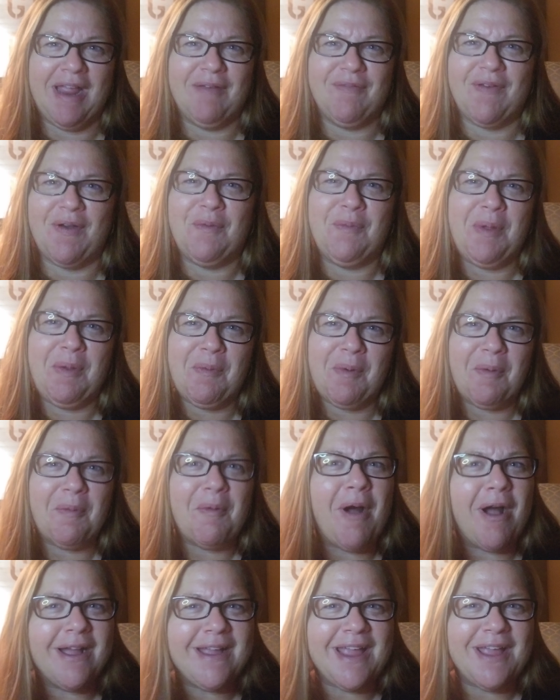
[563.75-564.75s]
if we weren't
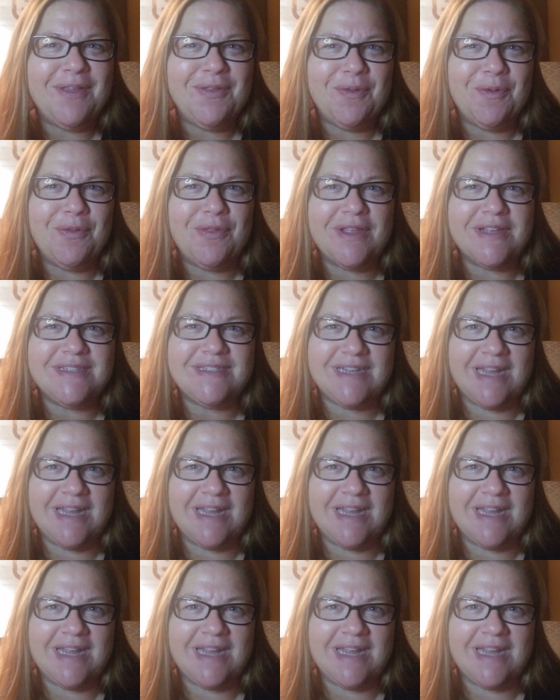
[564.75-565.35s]
walking through this